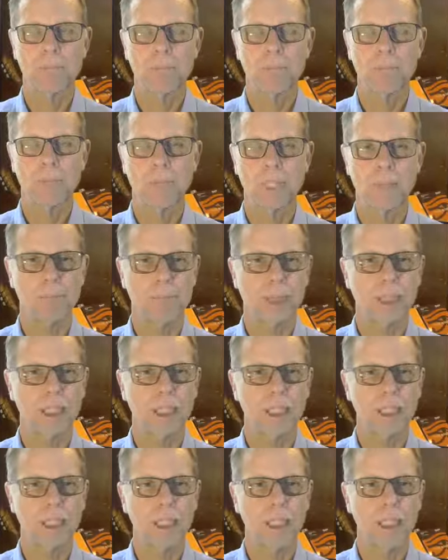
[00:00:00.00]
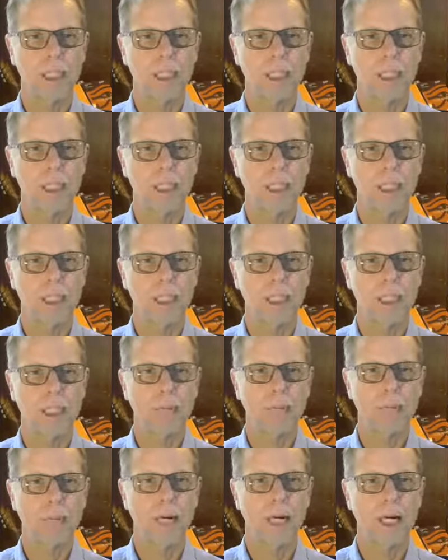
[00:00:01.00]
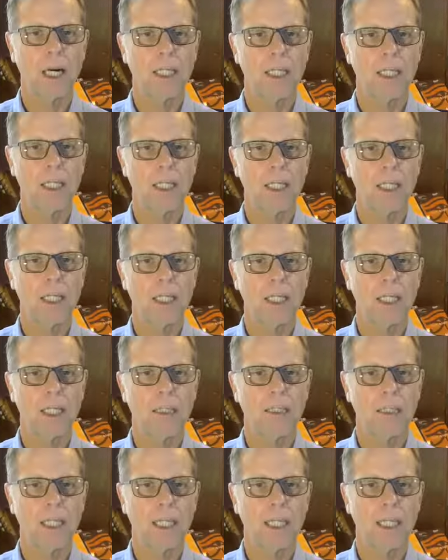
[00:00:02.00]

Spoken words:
and body and mind and